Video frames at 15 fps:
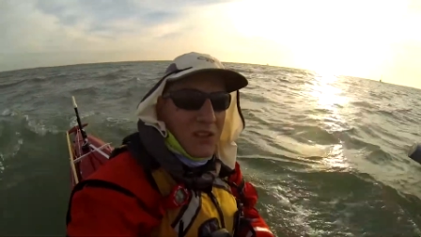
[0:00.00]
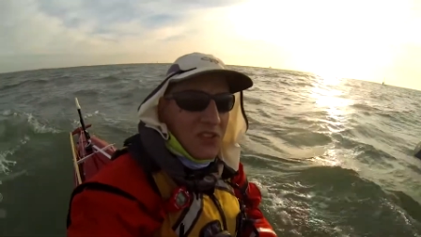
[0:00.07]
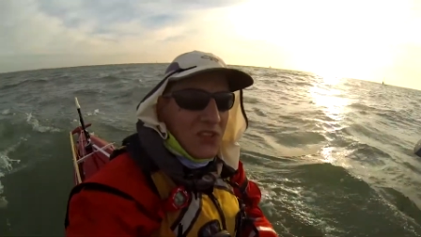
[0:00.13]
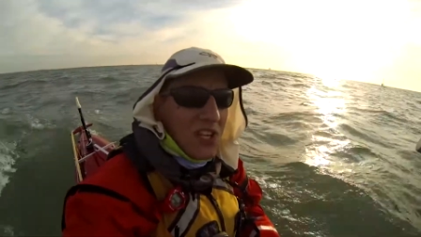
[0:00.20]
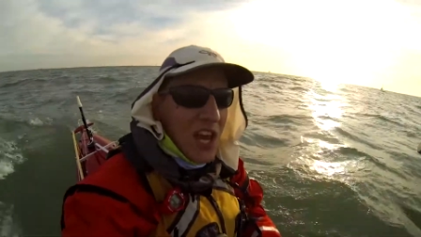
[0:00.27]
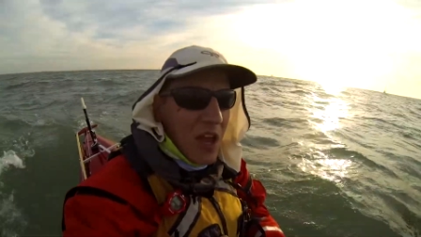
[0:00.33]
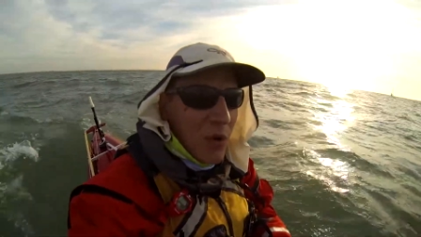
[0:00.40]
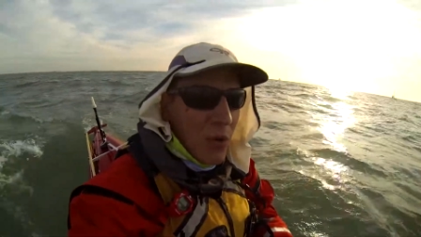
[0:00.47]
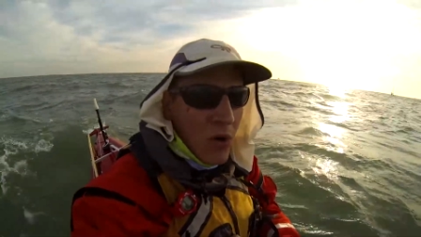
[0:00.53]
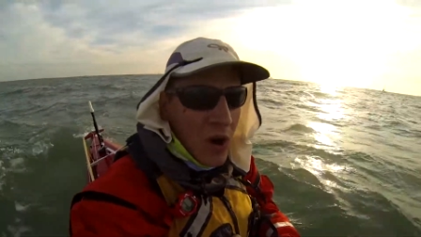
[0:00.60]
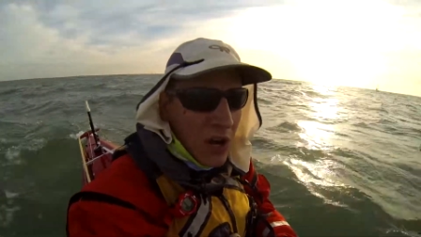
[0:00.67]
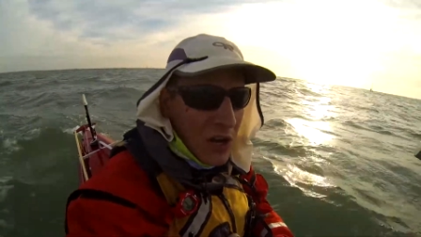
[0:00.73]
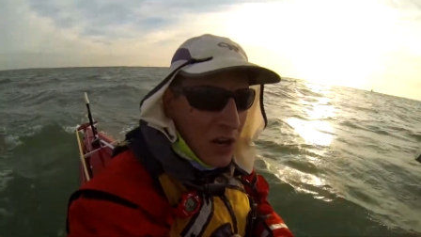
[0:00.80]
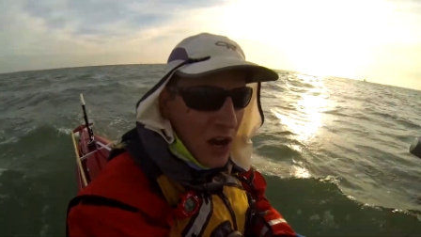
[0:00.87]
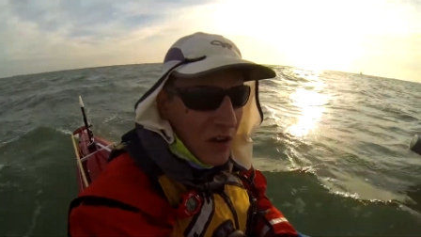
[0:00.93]
Day
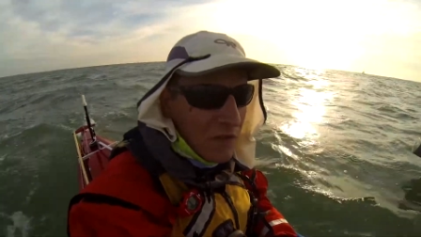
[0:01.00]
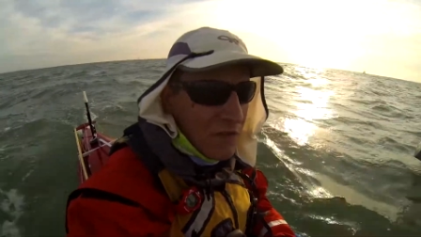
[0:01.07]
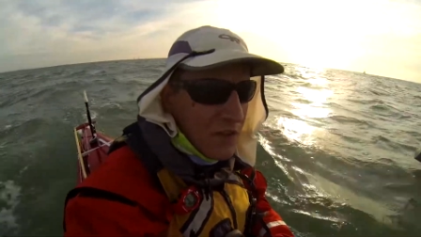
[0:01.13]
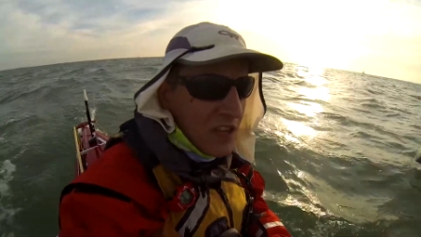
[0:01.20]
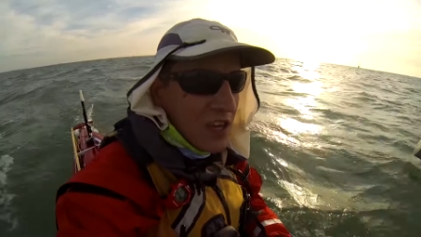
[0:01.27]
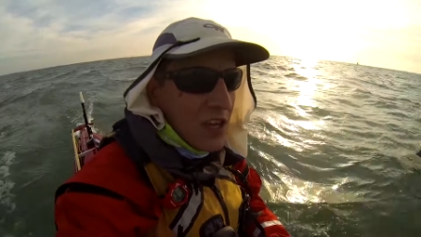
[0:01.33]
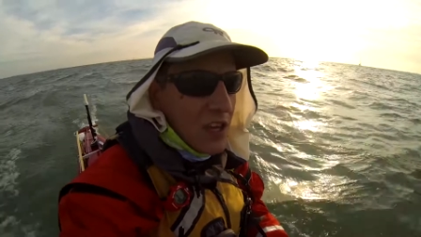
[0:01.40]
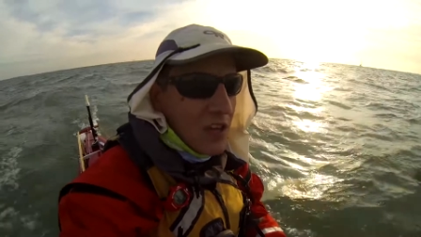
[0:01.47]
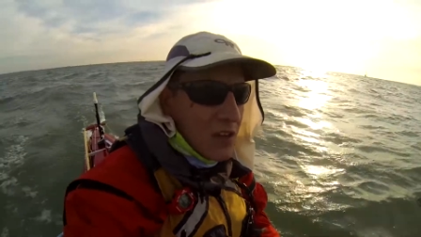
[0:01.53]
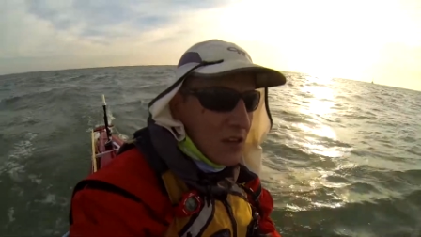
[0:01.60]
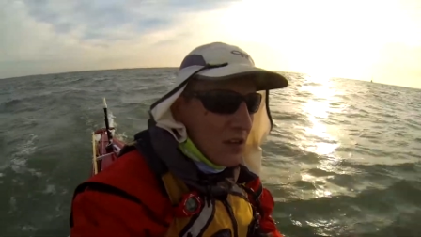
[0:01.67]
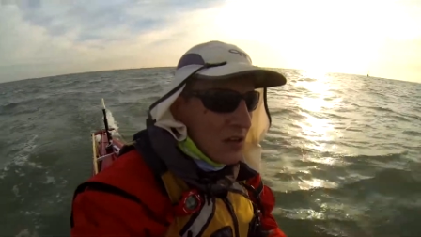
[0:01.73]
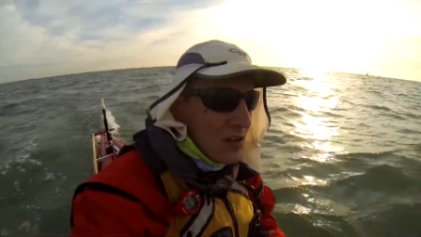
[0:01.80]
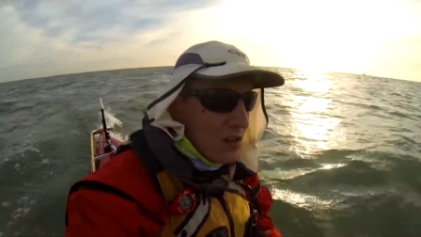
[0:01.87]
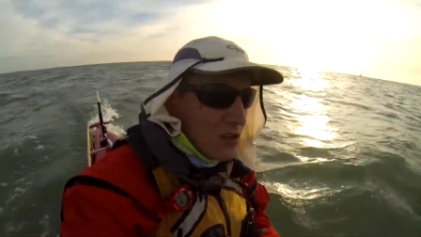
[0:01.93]
one of the
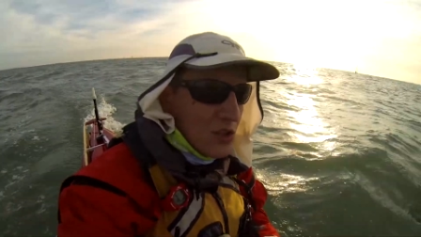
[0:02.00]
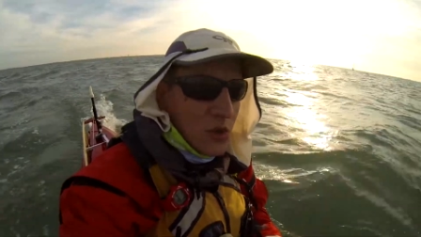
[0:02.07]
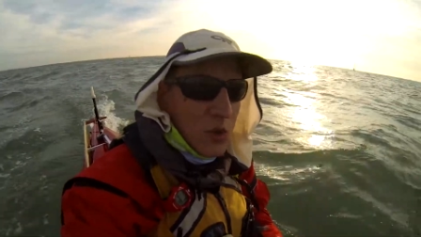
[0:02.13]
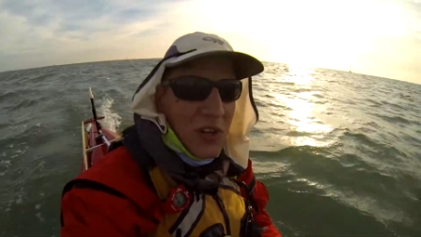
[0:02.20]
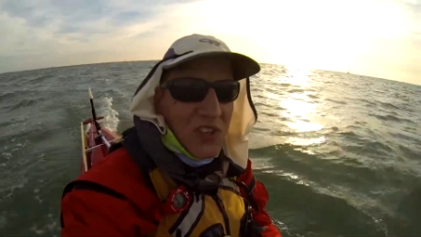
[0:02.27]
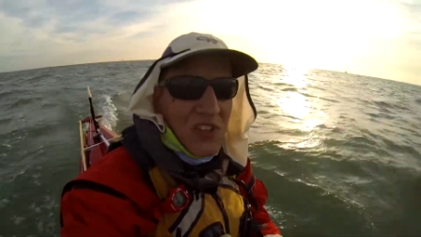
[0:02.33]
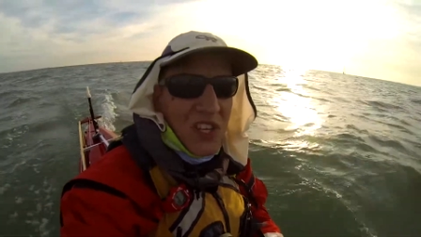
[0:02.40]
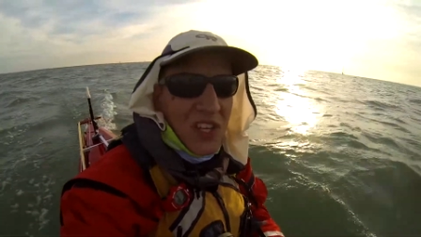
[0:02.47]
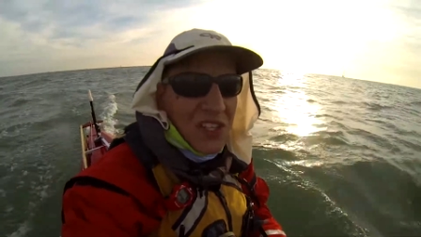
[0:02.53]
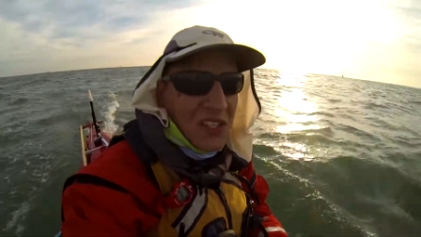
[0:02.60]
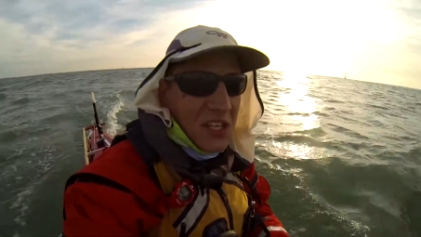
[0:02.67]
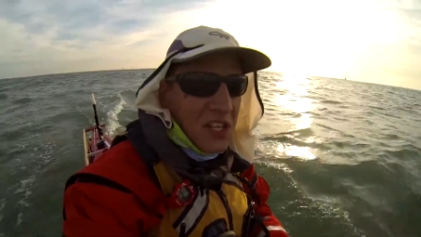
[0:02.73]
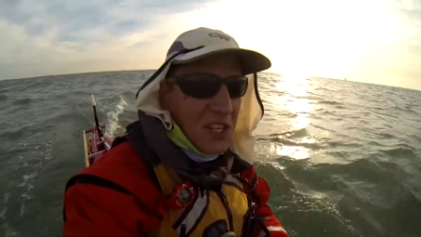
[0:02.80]
2016